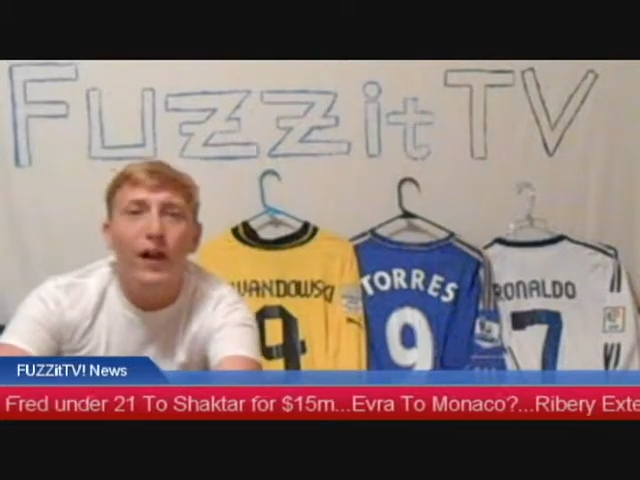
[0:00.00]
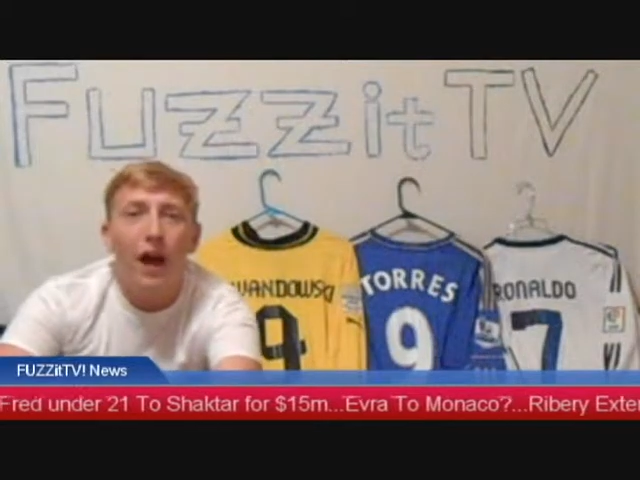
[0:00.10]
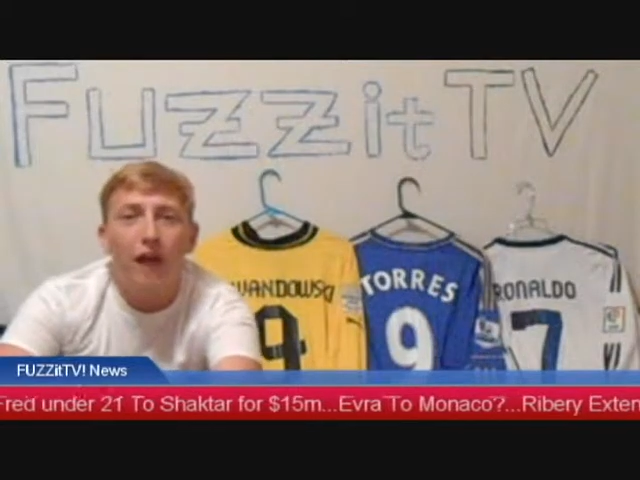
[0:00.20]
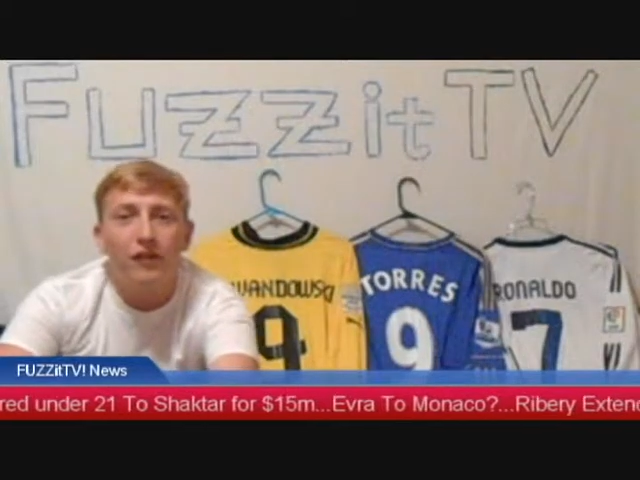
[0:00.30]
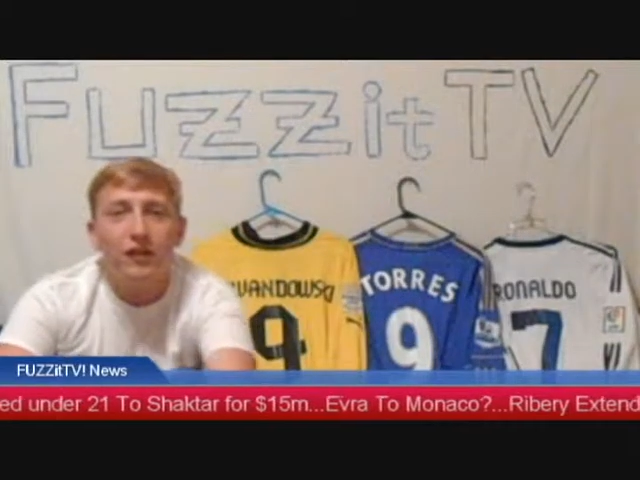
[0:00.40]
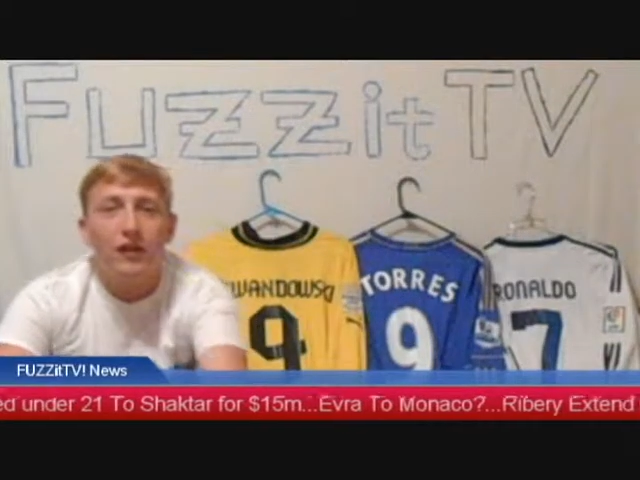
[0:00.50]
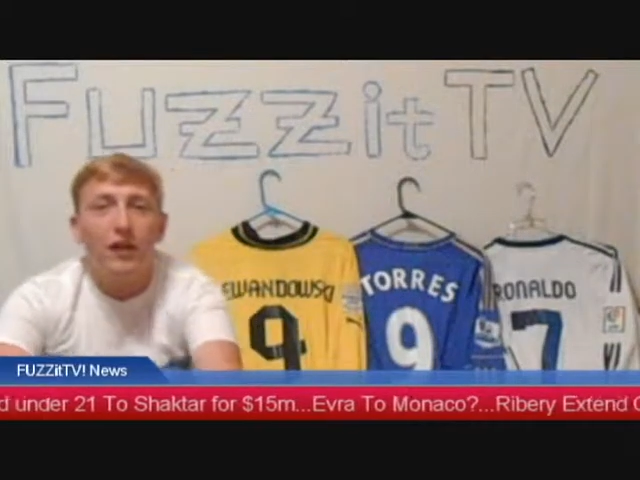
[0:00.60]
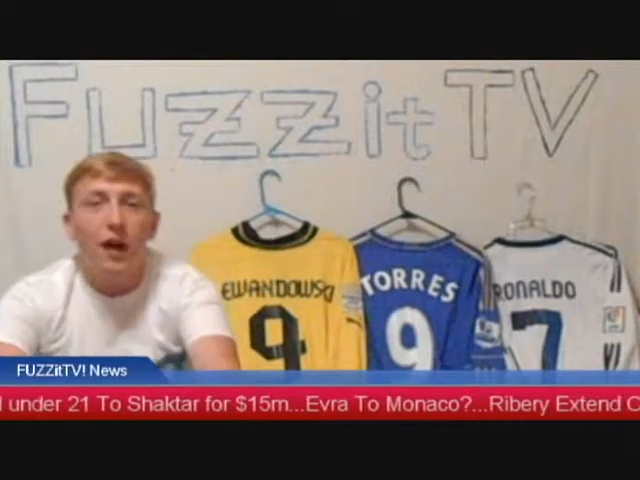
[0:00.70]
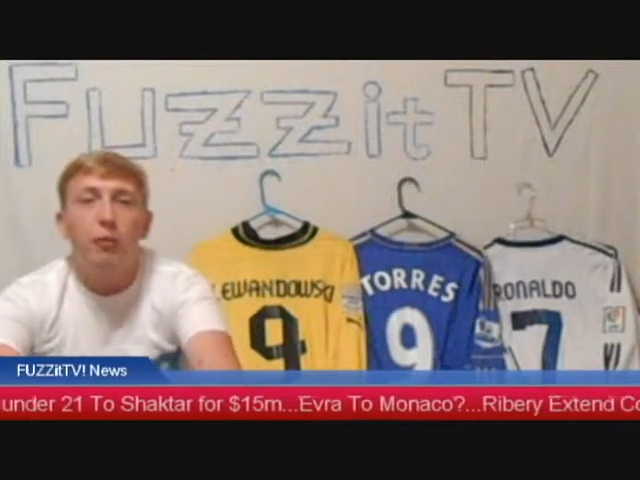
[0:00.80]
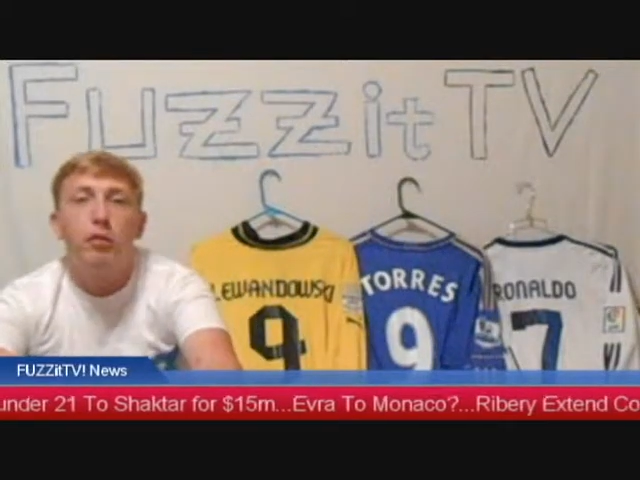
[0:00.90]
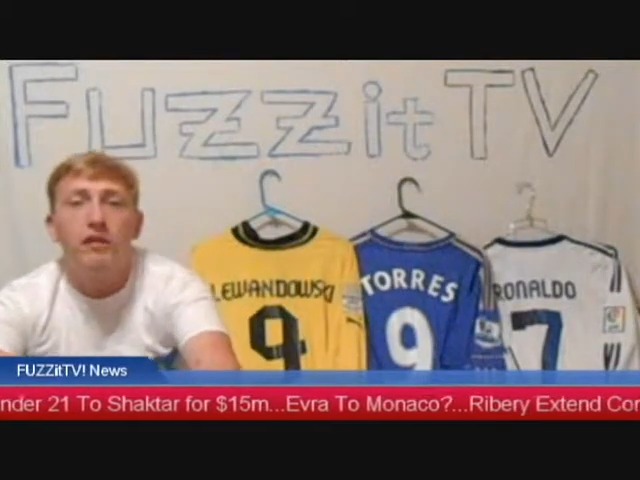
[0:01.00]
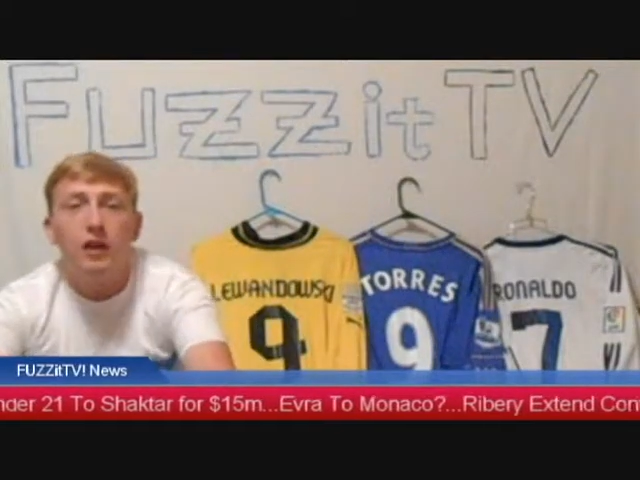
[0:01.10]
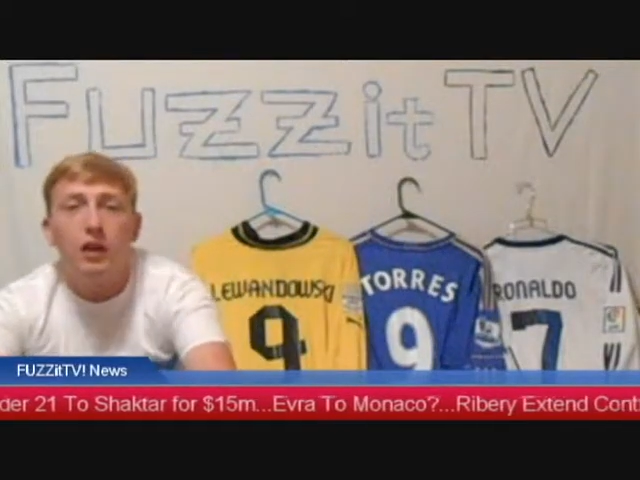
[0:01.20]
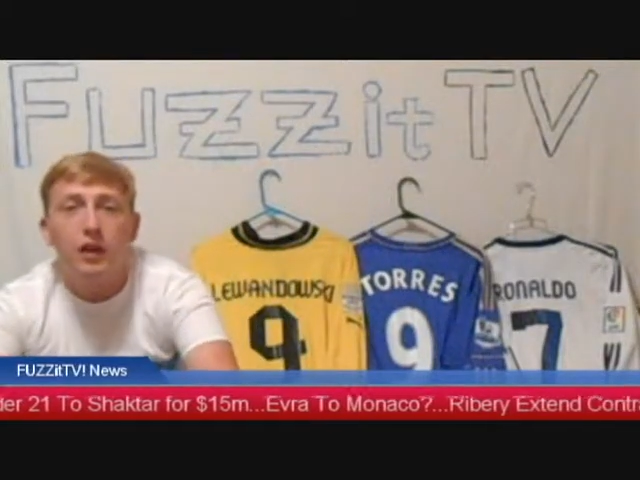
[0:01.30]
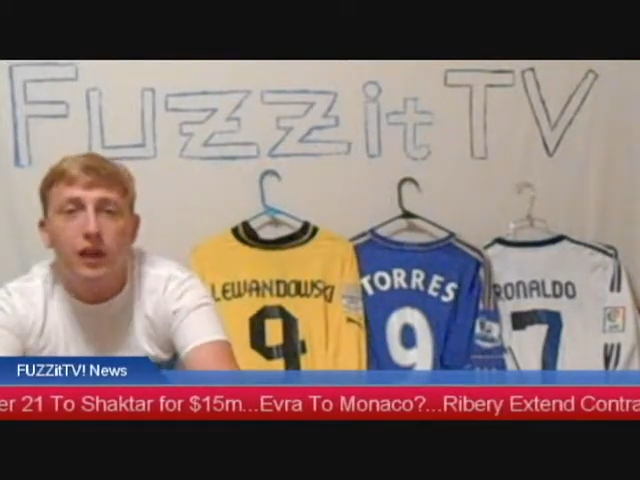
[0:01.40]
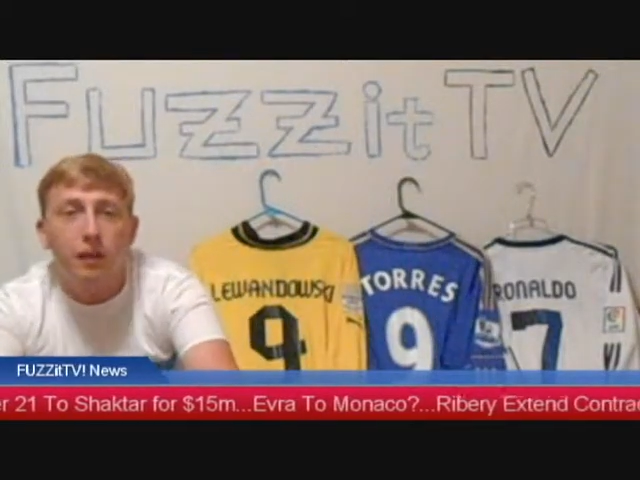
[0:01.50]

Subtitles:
after a Brazilian